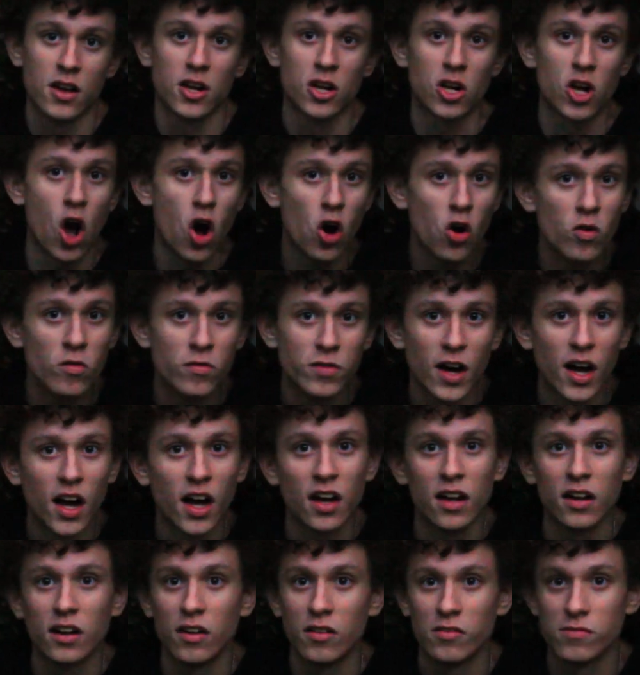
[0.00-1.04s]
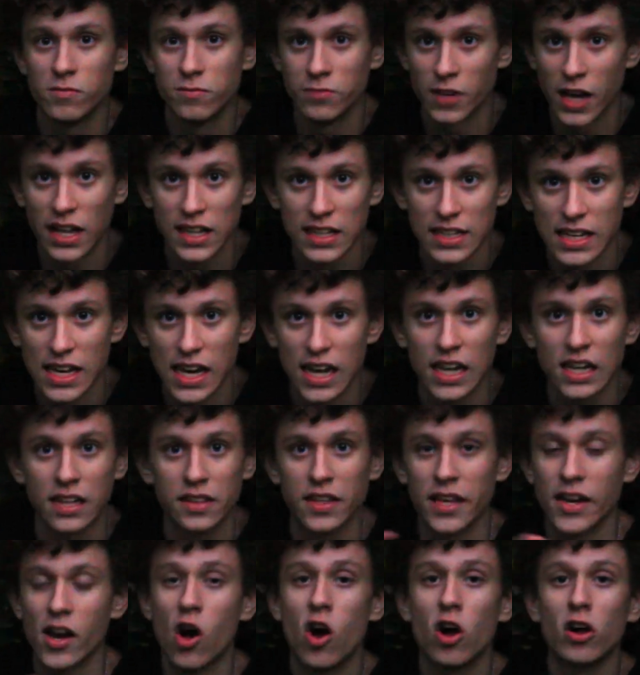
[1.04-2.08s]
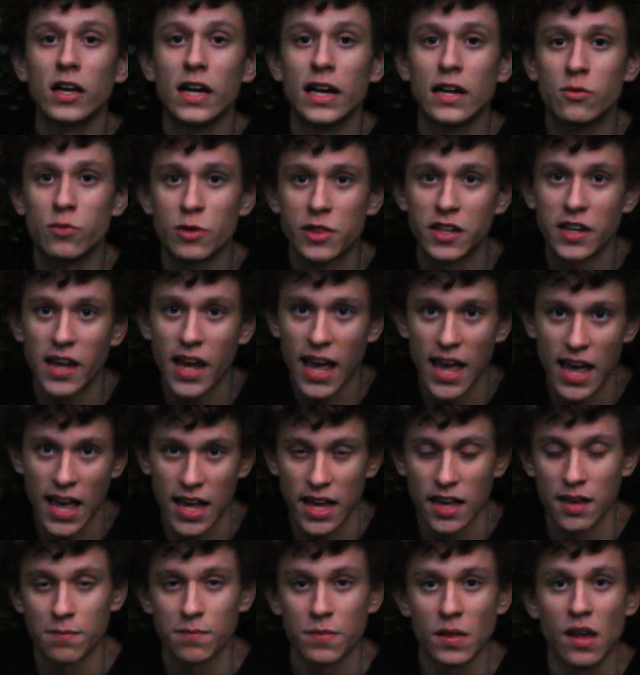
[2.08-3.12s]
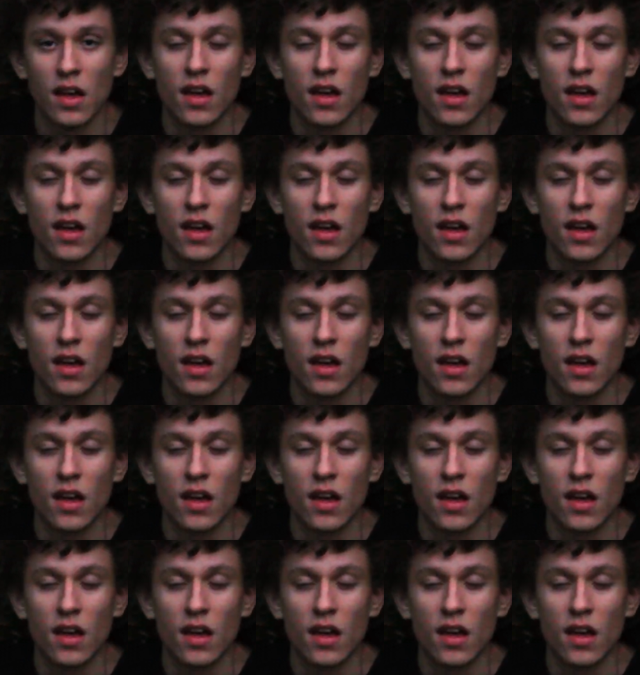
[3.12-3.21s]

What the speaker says: Kova, Velia, they all end with an A.